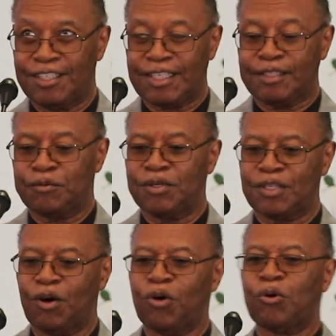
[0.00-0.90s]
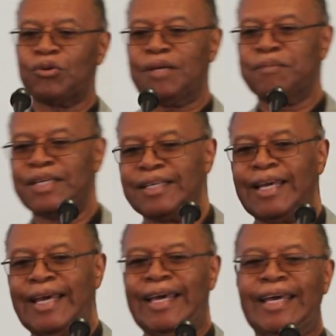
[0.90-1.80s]
look at the word whole and
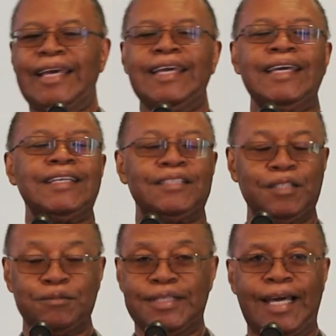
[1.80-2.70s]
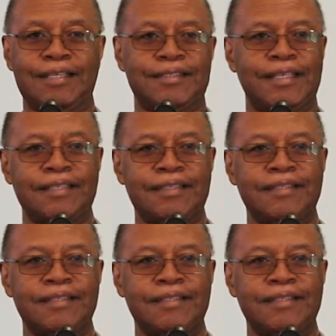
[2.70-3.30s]
mean in its totality.